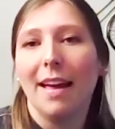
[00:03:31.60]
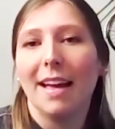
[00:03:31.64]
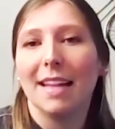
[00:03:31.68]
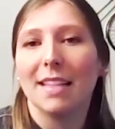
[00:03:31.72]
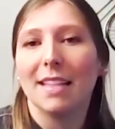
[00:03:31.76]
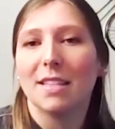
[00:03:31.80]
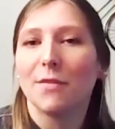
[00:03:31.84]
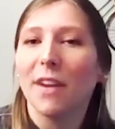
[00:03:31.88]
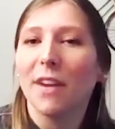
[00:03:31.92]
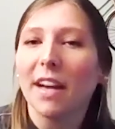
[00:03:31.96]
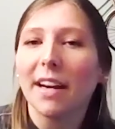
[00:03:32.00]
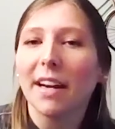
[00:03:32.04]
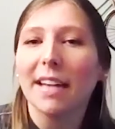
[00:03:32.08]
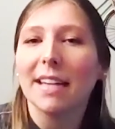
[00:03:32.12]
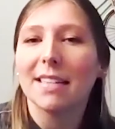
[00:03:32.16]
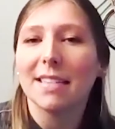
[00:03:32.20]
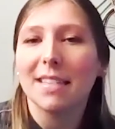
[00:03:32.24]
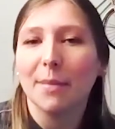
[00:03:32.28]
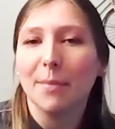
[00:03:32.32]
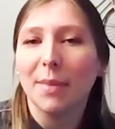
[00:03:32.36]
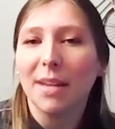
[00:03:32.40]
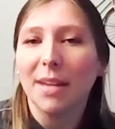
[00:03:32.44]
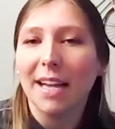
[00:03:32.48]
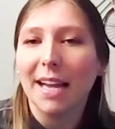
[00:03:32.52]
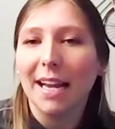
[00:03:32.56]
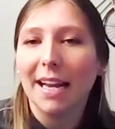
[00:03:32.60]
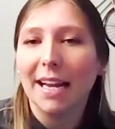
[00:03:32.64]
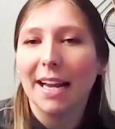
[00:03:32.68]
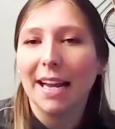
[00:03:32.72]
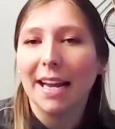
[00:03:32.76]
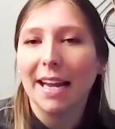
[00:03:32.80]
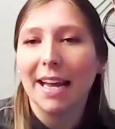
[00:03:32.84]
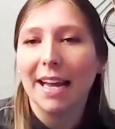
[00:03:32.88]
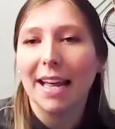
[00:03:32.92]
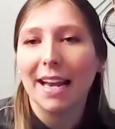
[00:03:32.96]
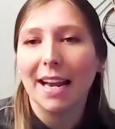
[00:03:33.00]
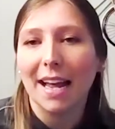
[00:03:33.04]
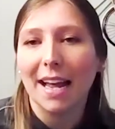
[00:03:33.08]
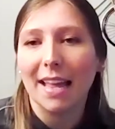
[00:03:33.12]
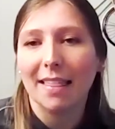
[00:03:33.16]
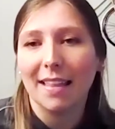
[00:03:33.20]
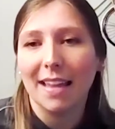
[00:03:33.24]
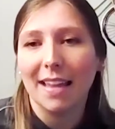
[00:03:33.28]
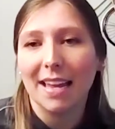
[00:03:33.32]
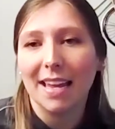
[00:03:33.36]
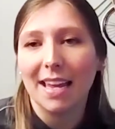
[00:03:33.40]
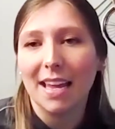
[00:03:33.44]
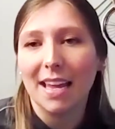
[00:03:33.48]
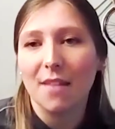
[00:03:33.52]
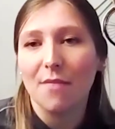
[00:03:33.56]
it's very intimidating and i
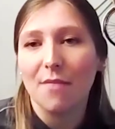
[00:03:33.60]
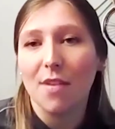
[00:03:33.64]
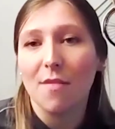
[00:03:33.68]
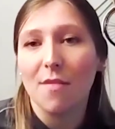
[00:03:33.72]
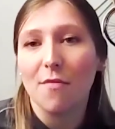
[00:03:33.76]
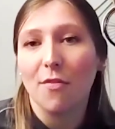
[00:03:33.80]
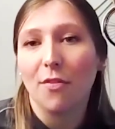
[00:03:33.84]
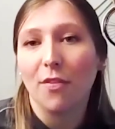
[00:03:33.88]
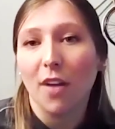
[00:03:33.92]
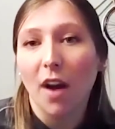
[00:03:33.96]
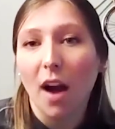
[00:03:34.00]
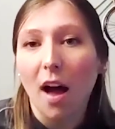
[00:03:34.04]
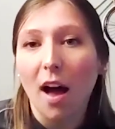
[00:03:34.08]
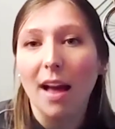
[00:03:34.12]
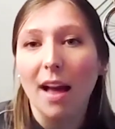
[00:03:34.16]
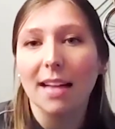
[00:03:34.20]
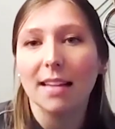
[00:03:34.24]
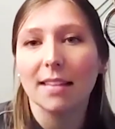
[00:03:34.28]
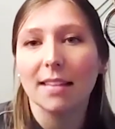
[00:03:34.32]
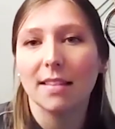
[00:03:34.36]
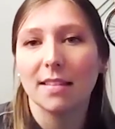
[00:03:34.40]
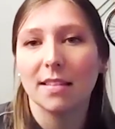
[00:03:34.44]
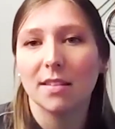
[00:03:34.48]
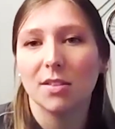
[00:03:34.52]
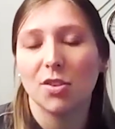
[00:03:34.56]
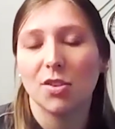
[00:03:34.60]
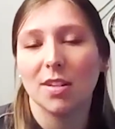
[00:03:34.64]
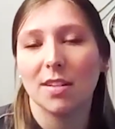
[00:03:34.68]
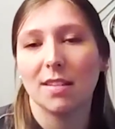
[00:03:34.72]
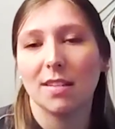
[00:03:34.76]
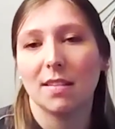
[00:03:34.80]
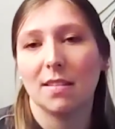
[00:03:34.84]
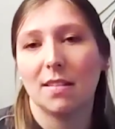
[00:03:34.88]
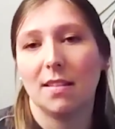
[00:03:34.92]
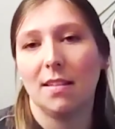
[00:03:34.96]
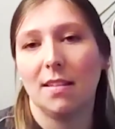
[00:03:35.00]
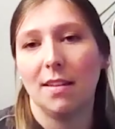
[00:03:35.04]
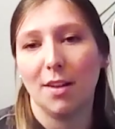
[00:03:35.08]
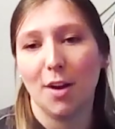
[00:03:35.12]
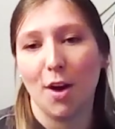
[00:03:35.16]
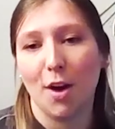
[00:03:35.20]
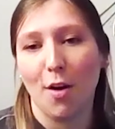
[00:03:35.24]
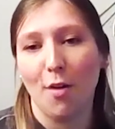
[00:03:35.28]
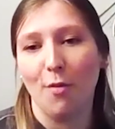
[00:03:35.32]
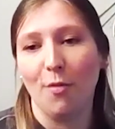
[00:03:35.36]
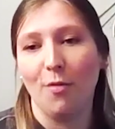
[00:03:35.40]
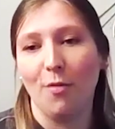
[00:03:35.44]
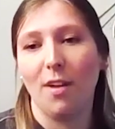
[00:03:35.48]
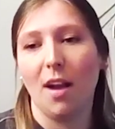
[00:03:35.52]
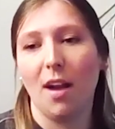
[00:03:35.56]
think even for us just you
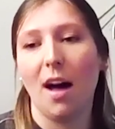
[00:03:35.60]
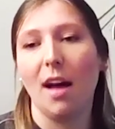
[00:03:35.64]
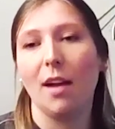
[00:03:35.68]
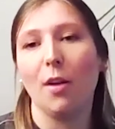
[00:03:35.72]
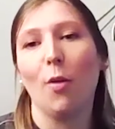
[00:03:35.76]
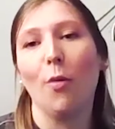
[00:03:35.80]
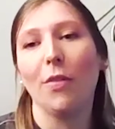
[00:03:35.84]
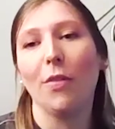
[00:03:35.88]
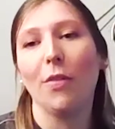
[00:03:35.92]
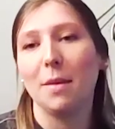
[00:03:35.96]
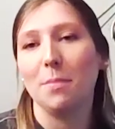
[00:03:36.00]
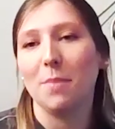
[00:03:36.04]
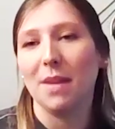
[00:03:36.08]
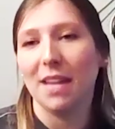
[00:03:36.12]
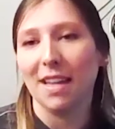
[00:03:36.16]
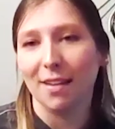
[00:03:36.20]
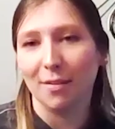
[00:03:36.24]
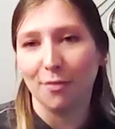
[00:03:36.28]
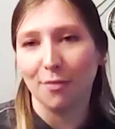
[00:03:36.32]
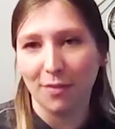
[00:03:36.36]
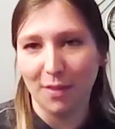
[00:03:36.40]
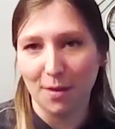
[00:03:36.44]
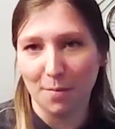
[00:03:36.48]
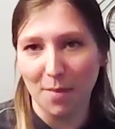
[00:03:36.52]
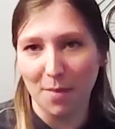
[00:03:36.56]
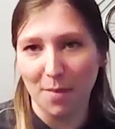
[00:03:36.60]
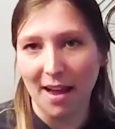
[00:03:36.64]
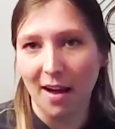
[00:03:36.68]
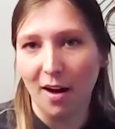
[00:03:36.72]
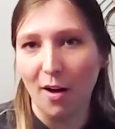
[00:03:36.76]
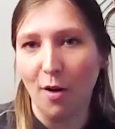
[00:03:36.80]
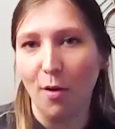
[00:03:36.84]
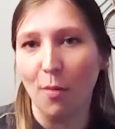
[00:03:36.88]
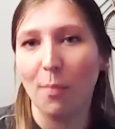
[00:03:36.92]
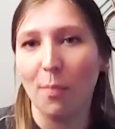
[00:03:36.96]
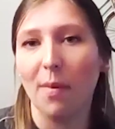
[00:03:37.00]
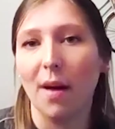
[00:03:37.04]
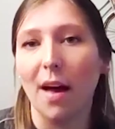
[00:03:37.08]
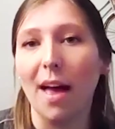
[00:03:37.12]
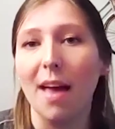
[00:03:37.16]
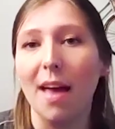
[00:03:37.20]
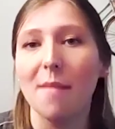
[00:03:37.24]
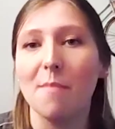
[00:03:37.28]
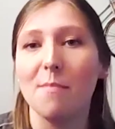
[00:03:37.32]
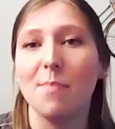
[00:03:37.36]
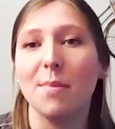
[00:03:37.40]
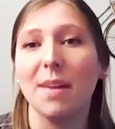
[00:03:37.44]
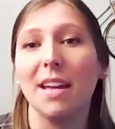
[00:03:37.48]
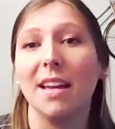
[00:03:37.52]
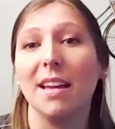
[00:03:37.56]
know not only being female
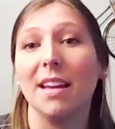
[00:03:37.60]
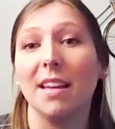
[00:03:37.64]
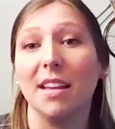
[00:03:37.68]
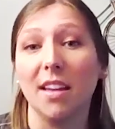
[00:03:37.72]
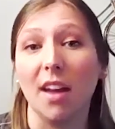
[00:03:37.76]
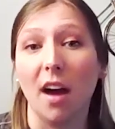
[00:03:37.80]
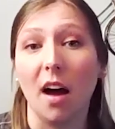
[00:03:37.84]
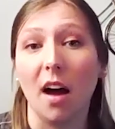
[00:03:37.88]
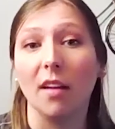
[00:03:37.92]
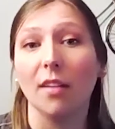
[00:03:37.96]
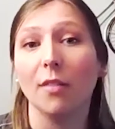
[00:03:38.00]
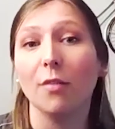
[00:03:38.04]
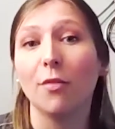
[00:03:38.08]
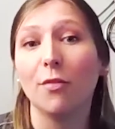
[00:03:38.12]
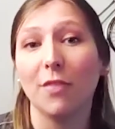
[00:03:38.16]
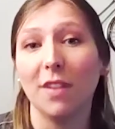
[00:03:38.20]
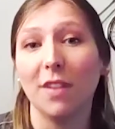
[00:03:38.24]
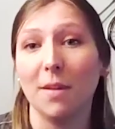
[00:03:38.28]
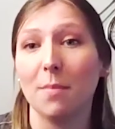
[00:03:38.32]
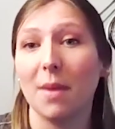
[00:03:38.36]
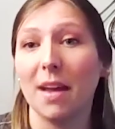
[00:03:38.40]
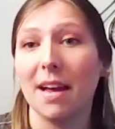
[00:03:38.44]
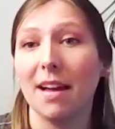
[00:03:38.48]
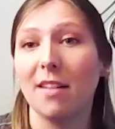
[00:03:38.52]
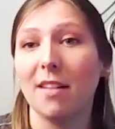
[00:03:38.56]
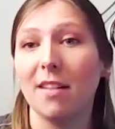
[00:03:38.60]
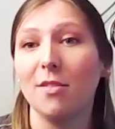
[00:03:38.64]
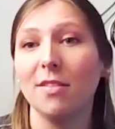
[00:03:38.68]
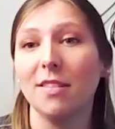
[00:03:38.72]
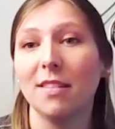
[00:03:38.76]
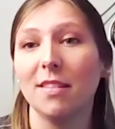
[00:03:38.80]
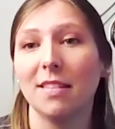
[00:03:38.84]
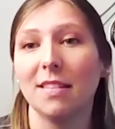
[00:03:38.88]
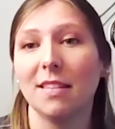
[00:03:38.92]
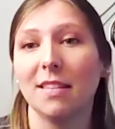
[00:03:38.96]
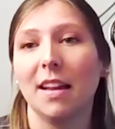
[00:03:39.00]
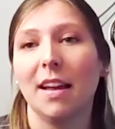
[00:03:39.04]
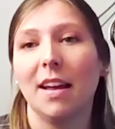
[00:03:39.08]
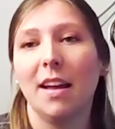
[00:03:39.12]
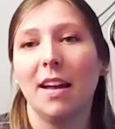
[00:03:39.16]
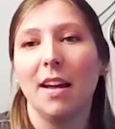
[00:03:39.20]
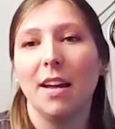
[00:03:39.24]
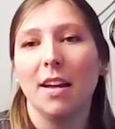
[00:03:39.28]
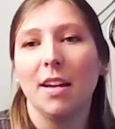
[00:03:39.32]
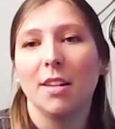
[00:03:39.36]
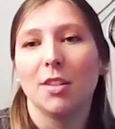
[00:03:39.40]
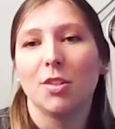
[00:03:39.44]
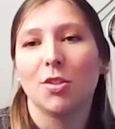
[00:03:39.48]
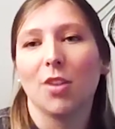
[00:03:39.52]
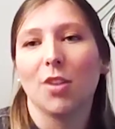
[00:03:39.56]
but being young females
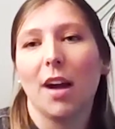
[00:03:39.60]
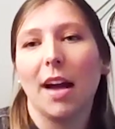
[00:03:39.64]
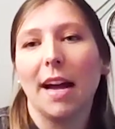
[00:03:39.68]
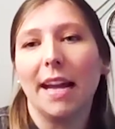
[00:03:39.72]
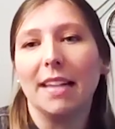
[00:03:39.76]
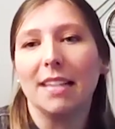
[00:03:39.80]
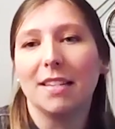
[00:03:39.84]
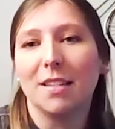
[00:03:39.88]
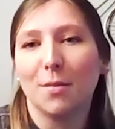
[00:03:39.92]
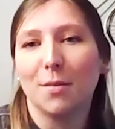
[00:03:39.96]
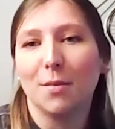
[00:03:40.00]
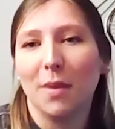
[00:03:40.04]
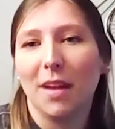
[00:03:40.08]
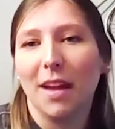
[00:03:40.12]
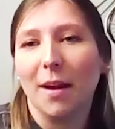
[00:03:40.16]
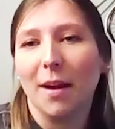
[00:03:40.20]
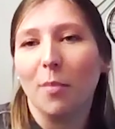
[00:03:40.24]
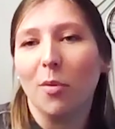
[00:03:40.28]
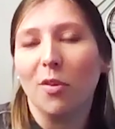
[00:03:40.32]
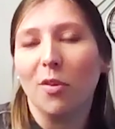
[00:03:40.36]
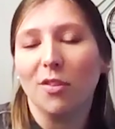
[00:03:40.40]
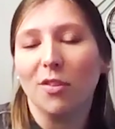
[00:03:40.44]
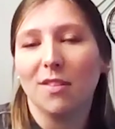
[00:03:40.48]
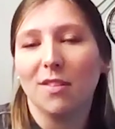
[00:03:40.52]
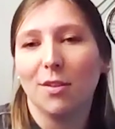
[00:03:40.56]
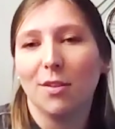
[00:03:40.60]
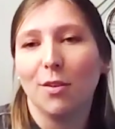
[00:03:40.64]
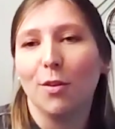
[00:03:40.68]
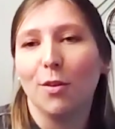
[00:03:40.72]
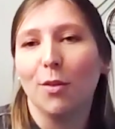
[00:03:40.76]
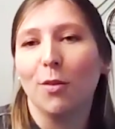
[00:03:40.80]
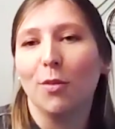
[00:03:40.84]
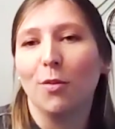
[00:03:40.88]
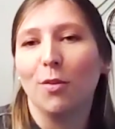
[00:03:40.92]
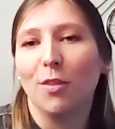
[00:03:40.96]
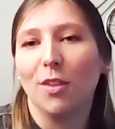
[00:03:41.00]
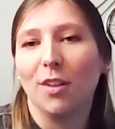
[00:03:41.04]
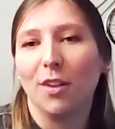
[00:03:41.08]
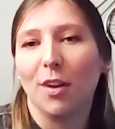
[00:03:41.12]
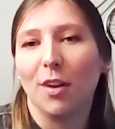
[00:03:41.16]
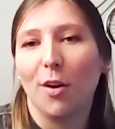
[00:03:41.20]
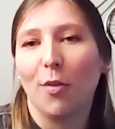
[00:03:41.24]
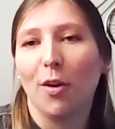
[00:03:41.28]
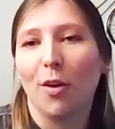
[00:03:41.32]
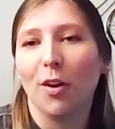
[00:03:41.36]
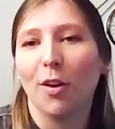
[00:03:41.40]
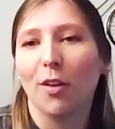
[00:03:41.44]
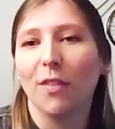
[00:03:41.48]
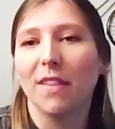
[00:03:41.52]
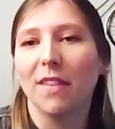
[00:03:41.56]
trying to be able to you
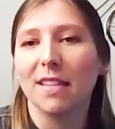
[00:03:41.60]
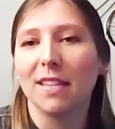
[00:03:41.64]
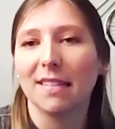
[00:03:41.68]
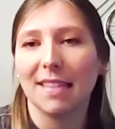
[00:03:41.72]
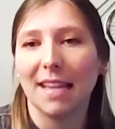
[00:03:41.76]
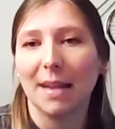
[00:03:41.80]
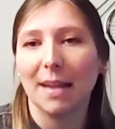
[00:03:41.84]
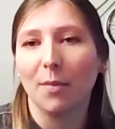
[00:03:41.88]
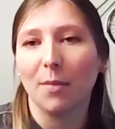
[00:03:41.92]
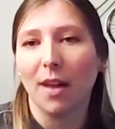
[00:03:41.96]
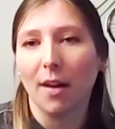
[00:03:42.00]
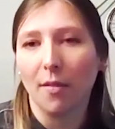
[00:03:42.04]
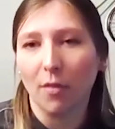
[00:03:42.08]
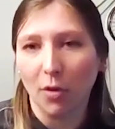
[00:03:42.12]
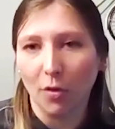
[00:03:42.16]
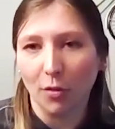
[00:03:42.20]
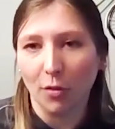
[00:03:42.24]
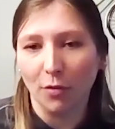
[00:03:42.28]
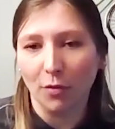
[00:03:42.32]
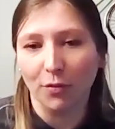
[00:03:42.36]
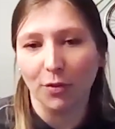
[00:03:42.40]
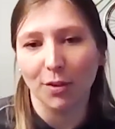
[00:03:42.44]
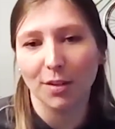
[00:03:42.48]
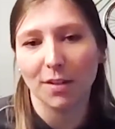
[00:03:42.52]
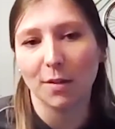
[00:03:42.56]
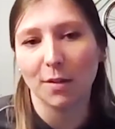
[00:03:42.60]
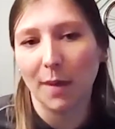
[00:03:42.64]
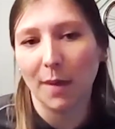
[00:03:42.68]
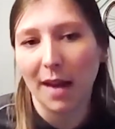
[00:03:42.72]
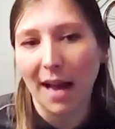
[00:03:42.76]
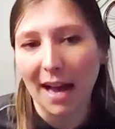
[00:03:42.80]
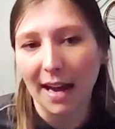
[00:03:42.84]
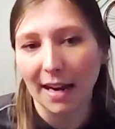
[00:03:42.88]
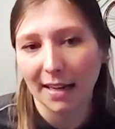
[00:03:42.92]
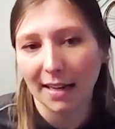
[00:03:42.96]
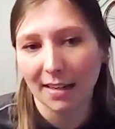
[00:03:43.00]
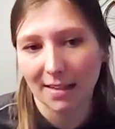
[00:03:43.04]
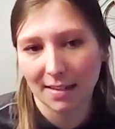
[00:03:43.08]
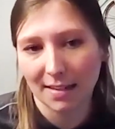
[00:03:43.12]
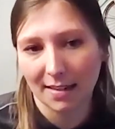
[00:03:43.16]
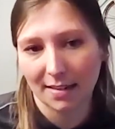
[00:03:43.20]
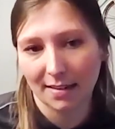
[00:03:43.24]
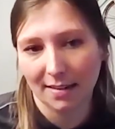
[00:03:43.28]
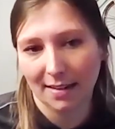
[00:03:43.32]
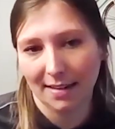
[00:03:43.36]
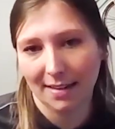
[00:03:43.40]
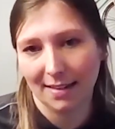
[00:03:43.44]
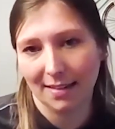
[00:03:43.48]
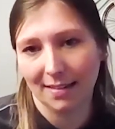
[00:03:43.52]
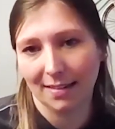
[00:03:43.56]
know earn the same level of respect
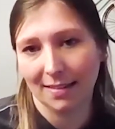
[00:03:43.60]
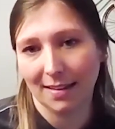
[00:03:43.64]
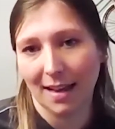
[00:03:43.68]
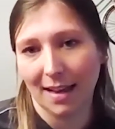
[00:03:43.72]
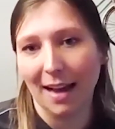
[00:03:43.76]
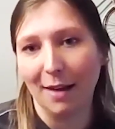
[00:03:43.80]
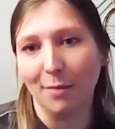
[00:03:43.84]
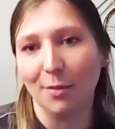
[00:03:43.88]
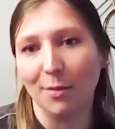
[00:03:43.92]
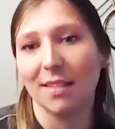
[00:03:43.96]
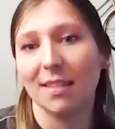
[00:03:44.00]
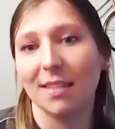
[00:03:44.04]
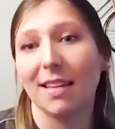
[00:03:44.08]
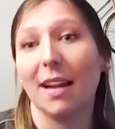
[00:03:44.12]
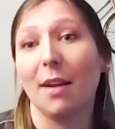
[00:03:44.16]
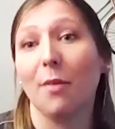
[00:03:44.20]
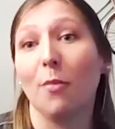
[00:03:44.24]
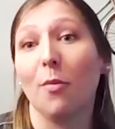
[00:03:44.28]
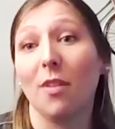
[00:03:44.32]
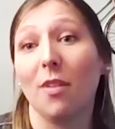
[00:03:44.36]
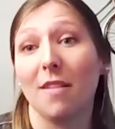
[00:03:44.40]
is i would say yeah.